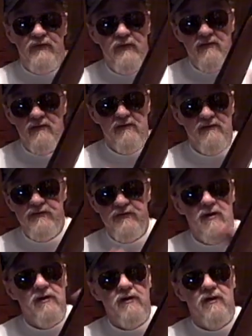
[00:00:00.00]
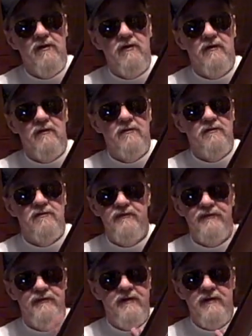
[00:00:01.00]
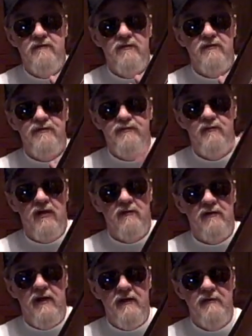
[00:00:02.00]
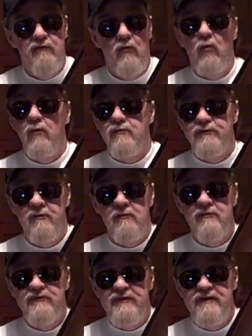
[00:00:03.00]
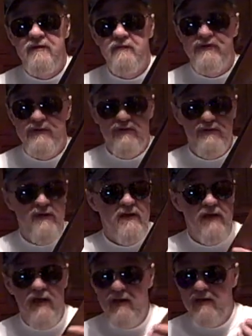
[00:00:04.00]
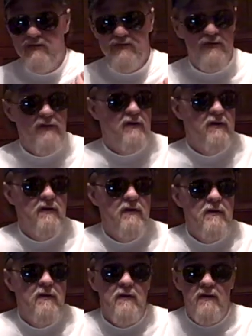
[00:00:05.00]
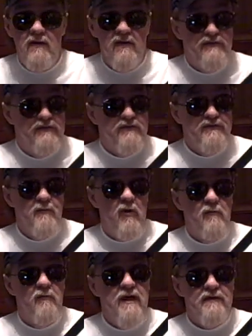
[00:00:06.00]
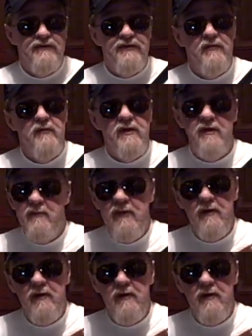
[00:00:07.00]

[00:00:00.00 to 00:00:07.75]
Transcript: this shotgun, Stevens Model 94 Series M 16 gauge, has just brought back so many